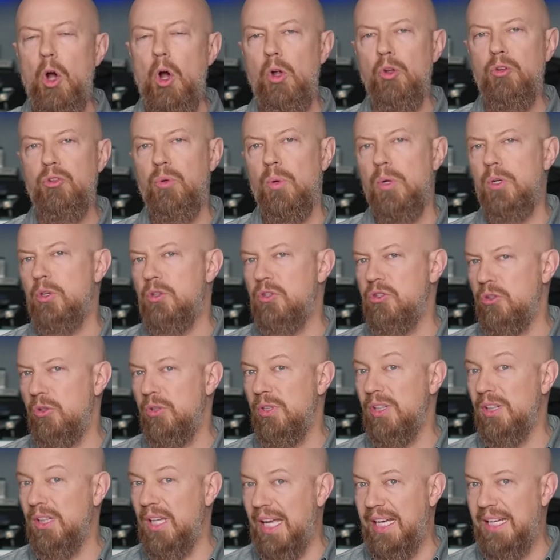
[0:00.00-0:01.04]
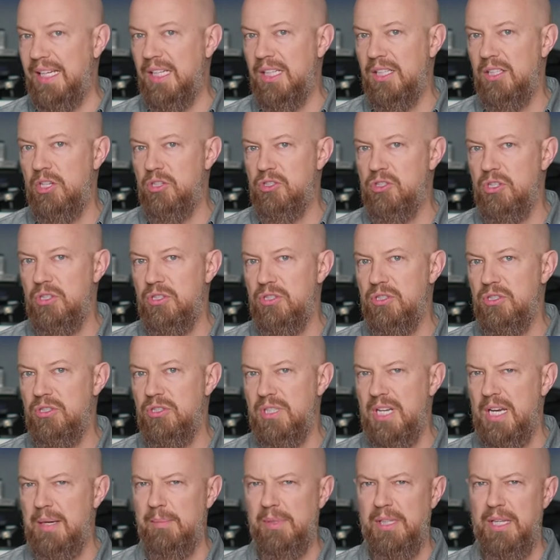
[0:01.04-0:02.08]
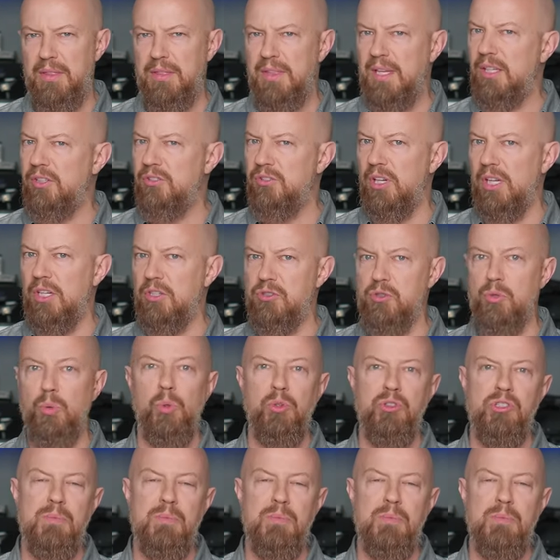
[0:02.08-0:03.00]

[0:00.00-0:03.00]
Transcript: Also, under certain lighting conditions, namely things like school